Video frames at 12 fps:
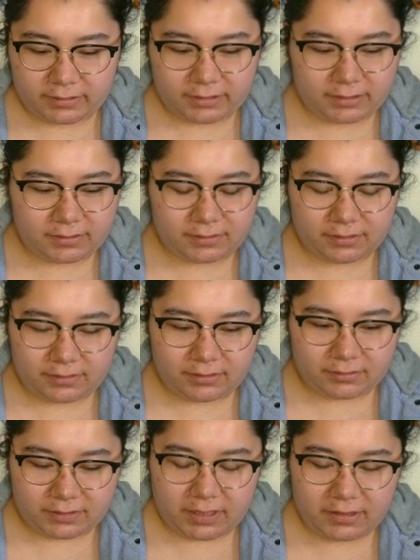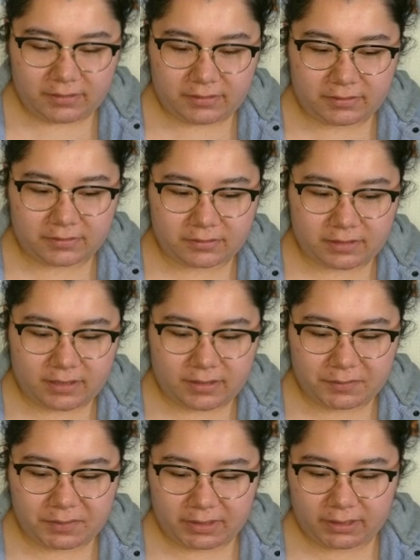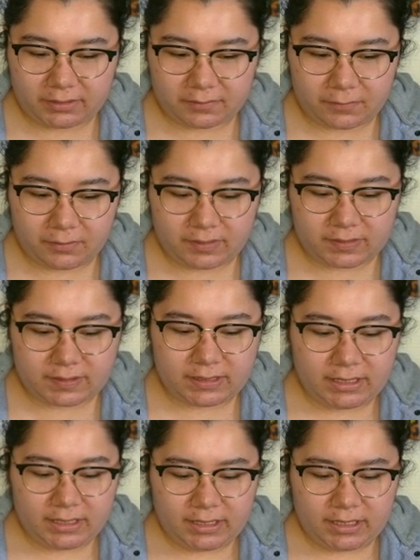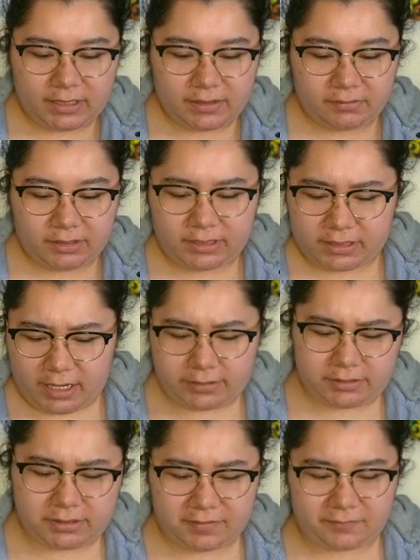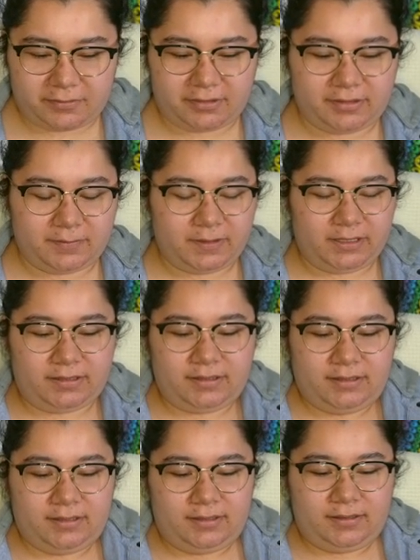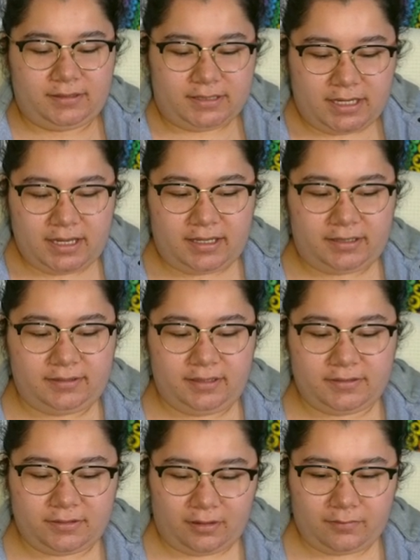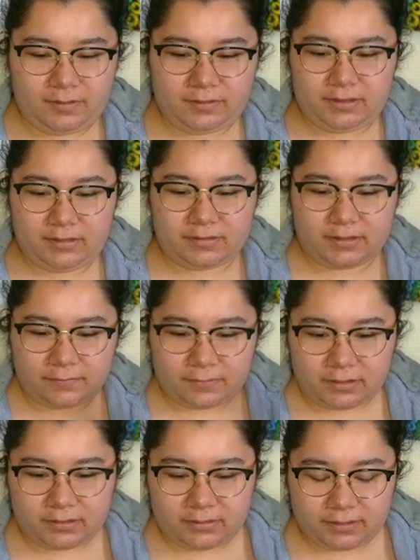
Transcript: Like you're you're taking you're taking away like their voice." And they were like, "That's different." I'm like, "Yeah, it's obviously different.